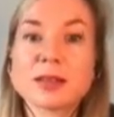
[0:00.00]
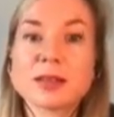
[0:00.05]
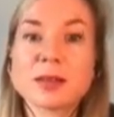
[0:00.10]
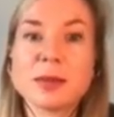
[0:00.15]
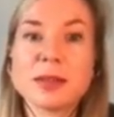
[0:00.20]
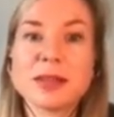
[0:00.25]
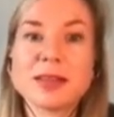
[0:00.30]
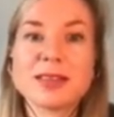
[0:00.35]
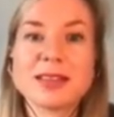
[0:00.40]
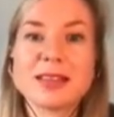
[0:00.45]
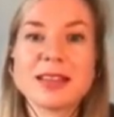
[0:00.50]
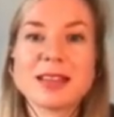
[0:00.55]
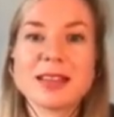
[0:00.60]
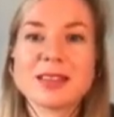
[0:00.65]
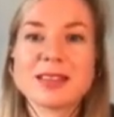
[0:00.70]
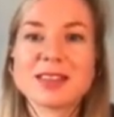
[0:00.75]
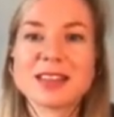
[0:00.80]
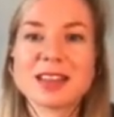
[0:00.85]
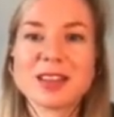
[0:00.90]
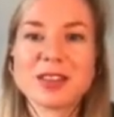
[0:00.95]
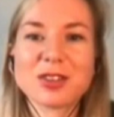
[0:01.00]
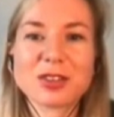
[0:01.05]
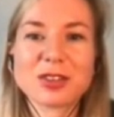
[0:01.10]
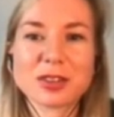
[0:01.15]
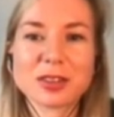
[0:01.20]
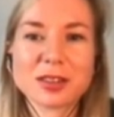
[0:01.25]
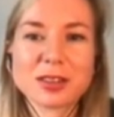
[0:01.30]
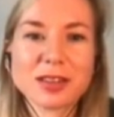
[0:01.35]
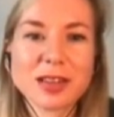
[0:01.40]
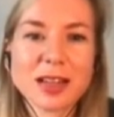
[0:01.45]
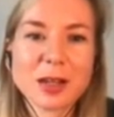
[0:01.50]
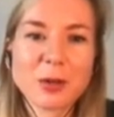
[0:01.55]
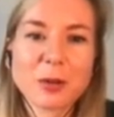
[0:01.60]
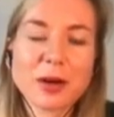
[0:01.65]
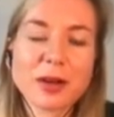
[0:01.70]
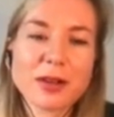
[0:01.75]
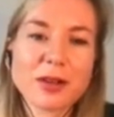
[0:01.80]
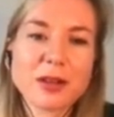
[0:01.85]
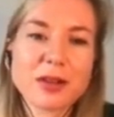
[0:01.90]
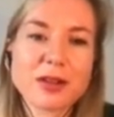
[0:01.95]
anyone who's worked with
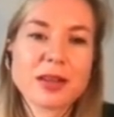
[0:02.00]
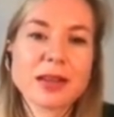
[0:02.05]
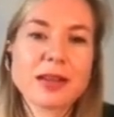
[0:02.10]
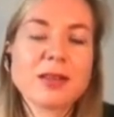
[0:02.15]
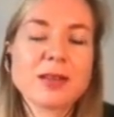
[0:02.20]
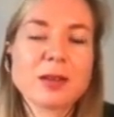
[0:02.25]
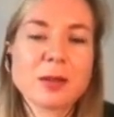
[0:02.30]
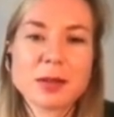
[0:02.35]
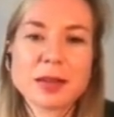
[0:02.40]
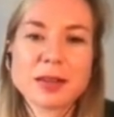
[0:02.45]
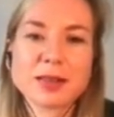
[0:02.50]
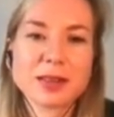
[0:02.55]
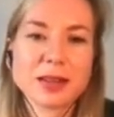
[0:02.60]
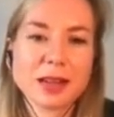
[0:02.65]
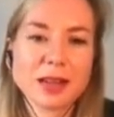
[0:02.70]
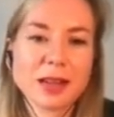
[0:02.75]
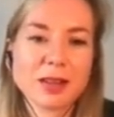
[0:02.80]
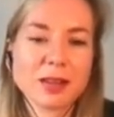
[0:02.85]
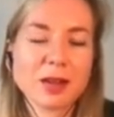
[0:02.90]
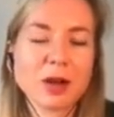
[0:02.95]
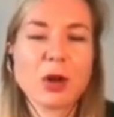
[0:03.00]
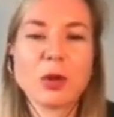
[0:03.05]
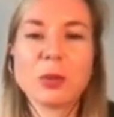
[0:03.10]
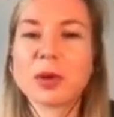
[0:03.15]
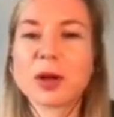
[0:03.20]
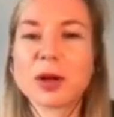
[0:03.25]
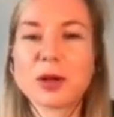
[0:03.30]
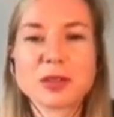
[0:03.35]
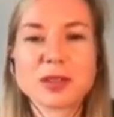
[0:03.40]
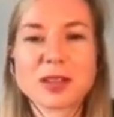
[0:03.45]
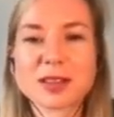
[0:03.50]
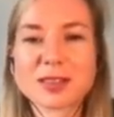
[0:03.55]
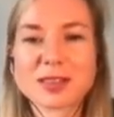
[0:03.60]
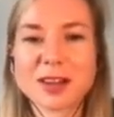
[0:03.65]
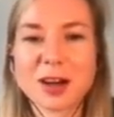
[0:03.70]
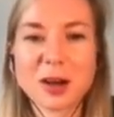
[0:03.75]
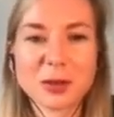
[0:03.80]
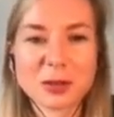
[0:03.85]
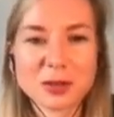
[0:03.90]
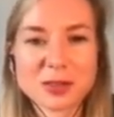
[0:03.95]
governments will
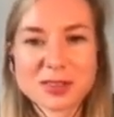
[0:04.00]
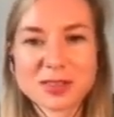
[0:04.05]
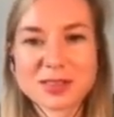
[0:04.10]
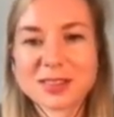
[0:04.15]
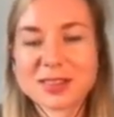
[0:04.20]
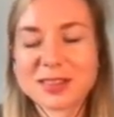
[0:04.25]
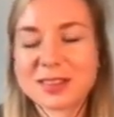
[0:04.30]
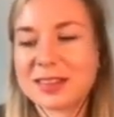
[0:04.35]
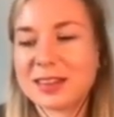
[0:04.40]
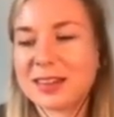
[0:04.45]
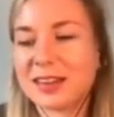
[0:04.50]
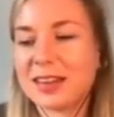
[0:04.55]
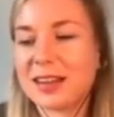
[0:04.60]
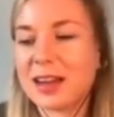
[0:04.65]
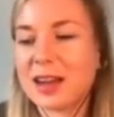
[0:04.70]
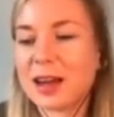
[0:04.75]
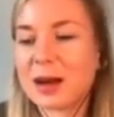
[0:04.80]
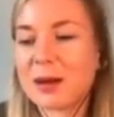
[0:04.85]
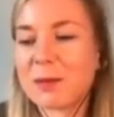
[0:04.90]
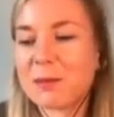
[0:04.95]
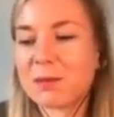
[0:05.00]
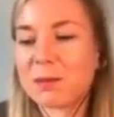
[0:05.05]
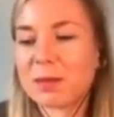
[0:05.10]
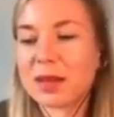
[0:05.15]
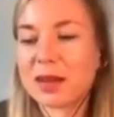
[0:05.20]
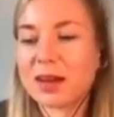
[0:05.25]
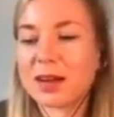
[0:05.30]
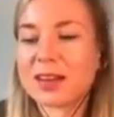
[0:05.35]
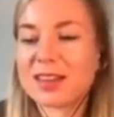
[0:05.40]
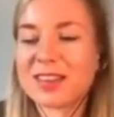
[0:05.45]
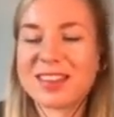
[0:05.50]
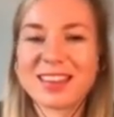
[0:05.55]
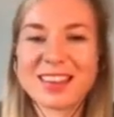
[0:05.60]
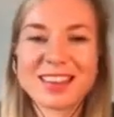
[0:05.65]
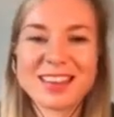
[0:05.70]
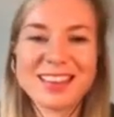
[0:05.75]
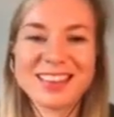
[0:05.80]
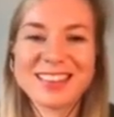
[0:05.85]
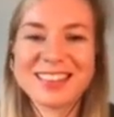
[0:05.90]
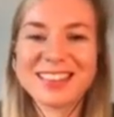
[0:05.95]
recognize this. And the
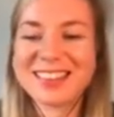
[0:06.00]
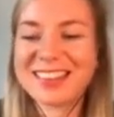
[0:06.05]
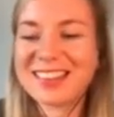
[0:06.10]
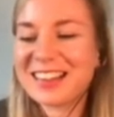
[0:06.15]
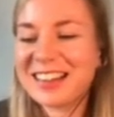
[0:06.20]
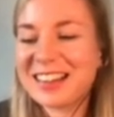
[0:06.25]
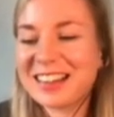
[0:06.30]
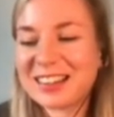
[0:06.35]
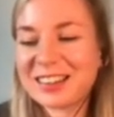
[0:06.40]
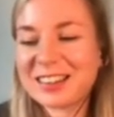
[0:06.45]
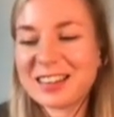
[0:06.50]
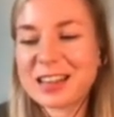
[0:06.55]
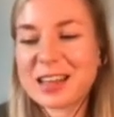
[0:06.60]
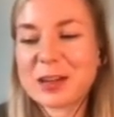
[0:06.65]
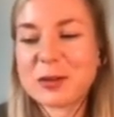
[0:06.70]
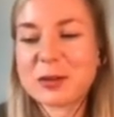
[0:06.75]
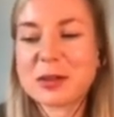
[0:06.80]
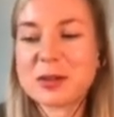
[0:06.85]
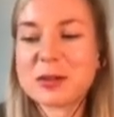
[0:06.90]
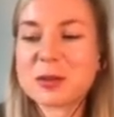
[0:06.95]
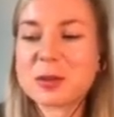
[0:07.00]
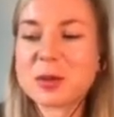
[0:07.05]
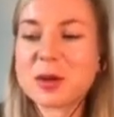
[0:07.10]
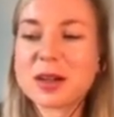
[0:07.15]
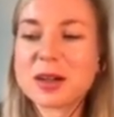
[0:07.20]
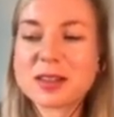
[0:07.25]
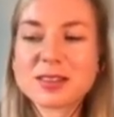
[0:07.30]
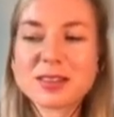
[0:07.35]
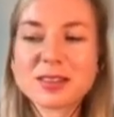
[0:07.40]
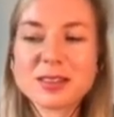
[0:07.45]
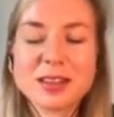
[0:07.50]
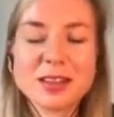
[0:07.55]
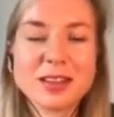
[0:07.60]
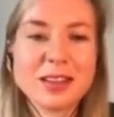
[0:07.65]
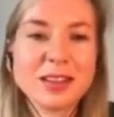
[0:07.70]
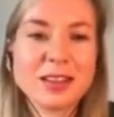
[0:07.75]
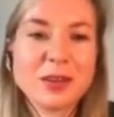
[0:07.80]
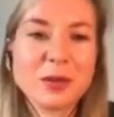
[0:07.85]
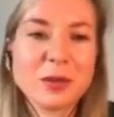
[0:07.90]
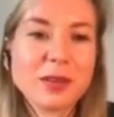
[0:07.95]
most important thing to say here is that
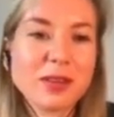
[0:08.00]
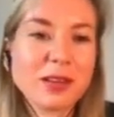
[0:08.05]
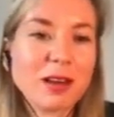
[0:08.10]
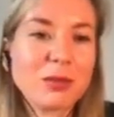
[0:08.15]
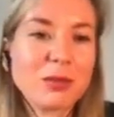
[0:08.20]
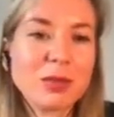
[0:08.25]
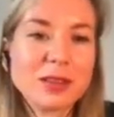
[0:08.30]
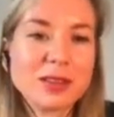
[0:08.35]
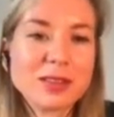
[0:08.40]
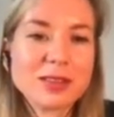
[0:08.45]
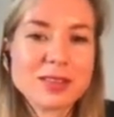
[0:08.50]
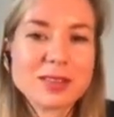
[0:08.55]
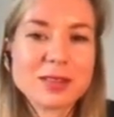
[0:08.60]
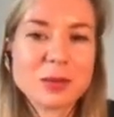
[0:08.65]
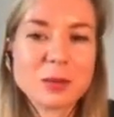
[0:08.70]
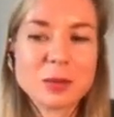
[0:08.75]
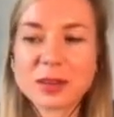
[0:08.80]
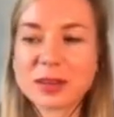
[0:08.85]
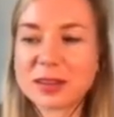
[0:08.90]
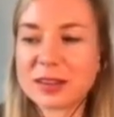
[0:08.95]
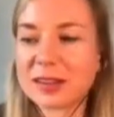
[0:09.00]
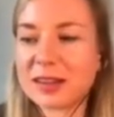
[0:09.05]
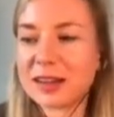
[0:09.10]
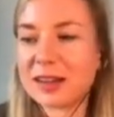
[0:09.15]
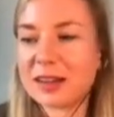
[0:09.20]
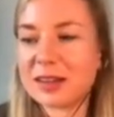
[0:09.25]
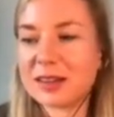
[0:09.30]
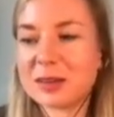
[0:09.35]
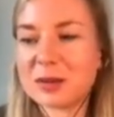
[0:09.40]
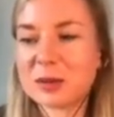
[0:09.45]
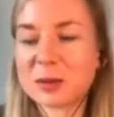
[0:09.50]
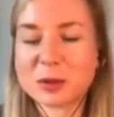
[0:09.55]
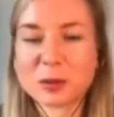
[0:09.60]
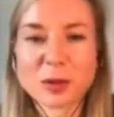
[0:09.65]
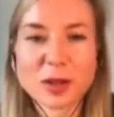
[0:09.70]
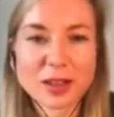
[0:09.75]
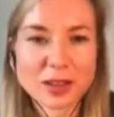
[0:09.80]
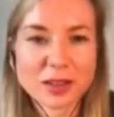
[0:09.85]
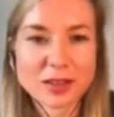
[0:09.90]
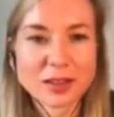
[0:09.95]
it's very hard for an initiative to
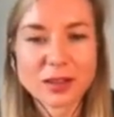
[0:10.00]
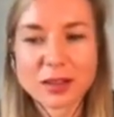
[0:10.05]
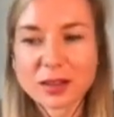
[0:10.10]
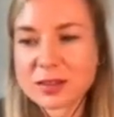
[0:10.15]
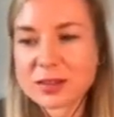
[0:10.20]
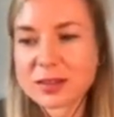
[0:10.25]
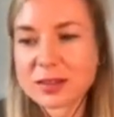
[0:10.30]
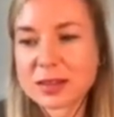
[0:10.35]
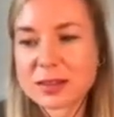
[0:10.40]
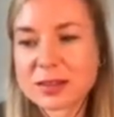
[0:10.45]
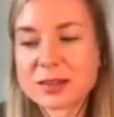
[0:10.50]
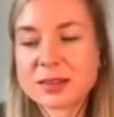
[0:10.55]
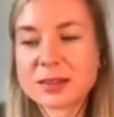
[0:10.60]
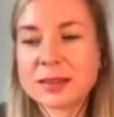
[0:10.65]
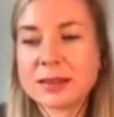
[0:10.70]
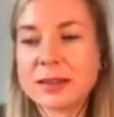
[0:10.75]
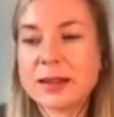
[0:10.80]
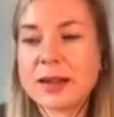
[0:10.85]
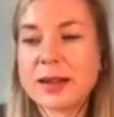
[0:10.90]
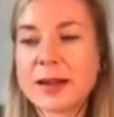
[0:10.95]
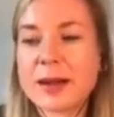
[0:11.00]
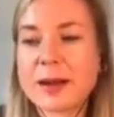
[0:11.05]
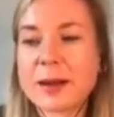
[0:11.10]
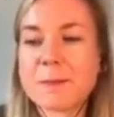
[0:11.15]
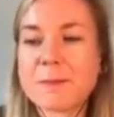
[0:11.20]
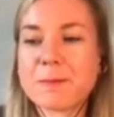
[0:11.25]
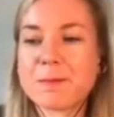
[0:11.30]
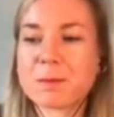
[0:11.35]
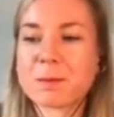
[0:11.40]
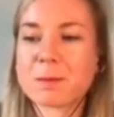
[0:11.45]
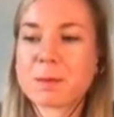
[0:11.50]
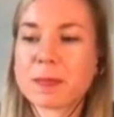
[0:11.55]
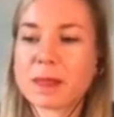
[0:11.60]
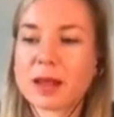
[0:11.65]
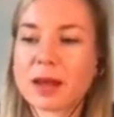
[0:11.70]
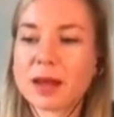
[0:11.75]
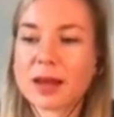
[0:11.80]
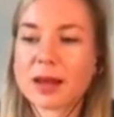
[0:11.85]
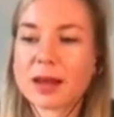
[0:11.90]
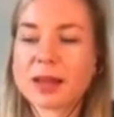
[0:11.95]
survive if it's attached to one political
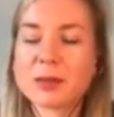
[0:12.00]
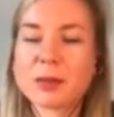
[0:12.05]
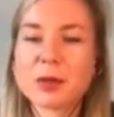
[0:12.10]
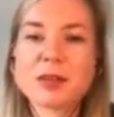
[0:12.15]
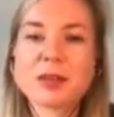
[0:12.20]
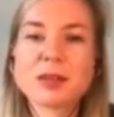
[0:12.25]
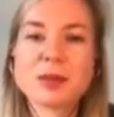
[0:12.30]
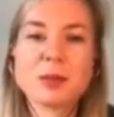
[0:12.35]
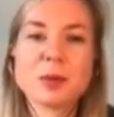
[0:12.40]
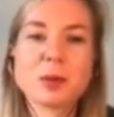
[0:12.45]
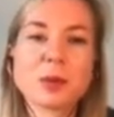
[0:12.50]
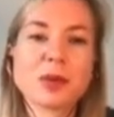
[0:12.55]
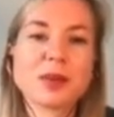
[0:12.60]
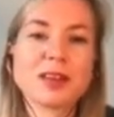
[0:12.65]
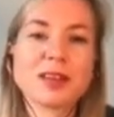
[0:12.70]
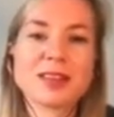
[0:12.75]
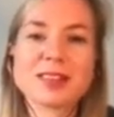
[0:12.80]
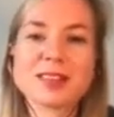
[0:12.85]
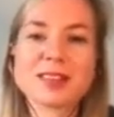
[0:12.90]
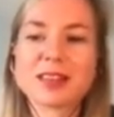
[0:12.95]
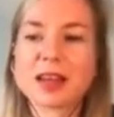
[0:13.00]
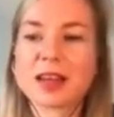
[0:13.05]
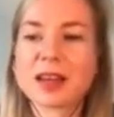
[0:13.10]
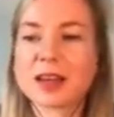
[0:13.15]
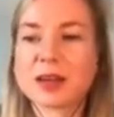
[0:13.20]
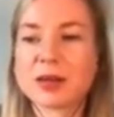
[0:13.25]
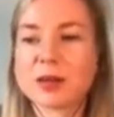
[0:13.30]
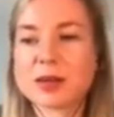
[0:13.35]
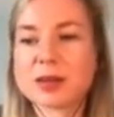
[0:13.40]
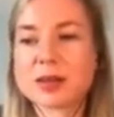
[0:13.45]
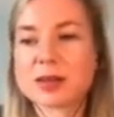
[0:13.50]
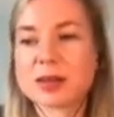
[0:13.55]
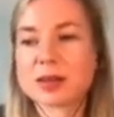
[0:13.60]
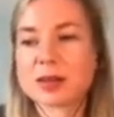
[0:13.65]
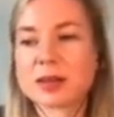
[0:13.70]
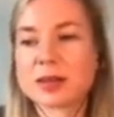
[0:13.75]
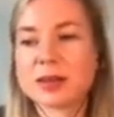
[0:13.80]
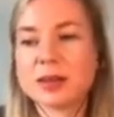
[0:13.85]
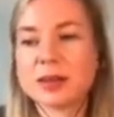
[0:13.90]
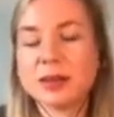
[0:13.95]
leader. So what you don't
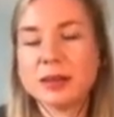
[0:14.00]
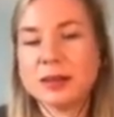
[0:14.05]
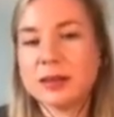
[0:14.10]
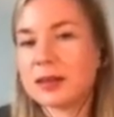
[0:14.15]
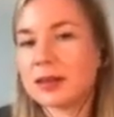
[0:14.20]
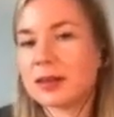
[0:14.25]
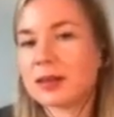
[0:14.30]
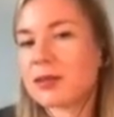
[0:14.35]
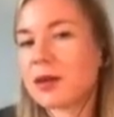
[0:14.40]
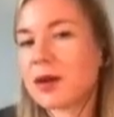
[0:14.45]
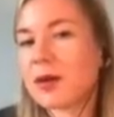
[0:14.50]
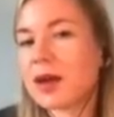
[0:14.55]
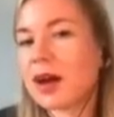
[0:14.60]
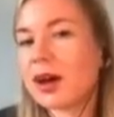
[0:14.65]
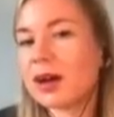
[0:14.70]
really want is